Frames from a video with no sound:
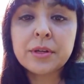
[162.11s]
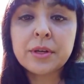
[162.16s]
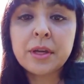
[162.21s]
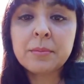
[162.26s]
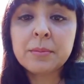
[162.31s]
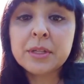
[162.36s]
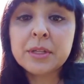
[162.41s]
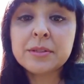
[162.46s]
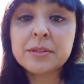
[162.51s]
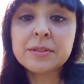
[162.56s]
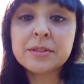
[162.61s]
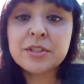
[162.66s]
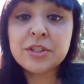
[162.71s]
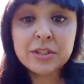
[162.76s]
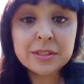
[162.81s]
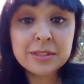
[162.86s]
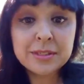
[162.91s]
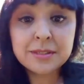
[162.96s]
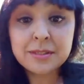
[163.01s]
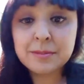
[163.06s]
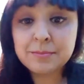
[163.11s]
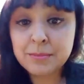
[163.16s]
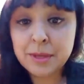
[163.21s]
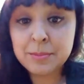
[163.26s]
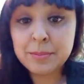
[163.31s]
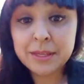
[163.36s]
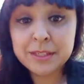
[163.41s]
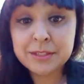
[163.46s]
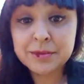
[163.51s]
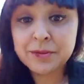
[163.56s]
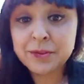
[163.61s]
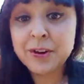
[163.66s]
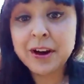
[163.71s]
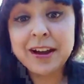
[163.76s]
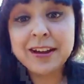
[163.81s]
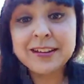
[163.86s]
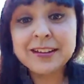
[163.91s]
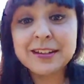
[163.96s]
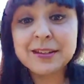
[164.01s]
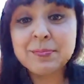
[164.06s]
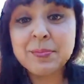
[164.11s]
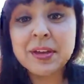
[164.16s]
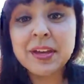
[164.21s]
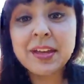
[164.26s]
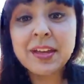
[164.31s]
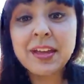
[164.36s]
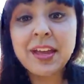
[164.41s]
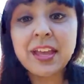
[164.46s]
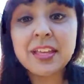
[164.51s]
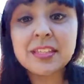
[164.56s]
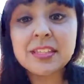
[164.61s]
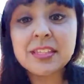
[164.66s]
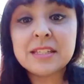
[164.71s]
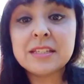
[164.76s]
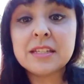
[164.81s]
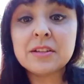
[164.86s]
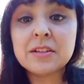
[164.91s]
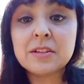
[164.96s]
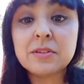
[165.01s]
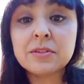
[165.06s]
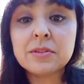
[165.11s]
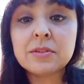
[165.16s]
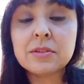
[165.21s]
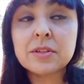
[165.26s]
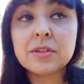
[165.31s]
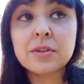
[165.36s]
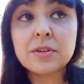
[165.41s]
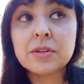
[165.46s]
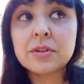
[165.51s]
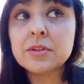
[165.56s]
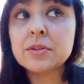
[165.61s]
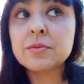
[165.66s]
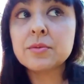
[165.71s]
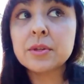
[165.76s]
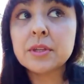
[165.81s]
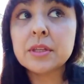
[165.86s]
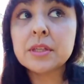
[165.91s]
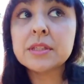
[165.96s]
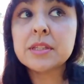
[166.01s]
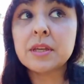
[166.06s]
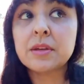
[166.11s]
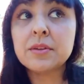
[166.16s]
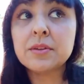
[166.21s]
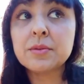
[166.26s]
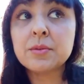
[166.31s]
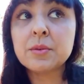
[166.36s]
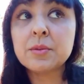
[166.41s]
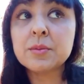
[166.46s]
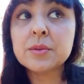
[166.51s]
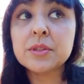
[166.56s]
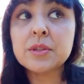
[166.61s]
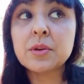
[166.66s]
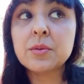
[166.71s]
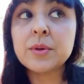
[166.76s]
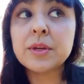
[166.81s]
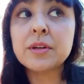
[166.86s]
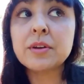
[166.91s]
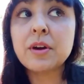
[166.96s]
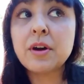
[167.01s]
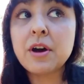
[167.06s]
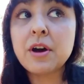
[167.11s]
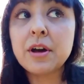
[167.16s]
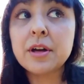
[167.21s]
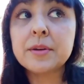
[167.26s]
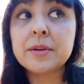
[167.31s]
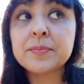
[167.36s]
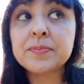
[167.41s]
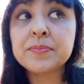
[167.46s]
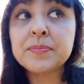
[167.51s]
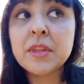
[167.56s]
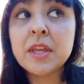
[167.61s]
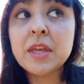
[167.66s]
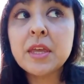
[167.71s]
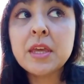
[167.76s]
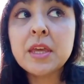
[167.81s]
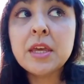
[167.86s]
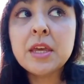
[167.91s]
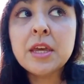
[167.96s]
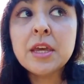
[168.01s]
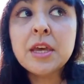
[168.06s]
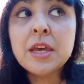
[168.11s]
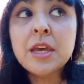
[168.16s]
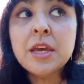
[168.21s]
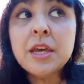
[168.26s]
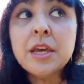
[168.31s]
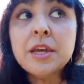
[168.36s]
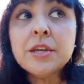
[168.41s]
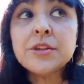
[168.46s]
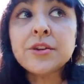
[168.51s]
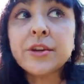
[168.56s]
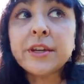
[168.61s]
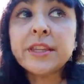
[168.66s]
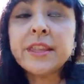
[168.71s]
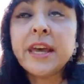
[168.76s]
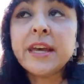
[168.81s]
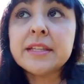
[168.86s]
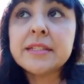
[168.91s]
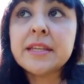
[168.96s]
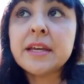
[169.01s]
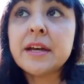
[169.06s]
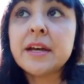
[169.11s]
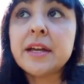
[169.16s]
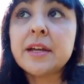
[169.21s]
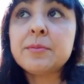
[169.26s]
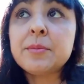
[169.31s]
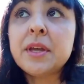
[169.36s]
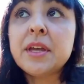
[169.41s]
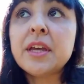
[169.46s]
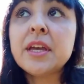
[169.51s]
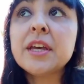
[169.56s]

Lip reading: I mean, she's my best friend, but I still couldn't really tell her what was going on during that time.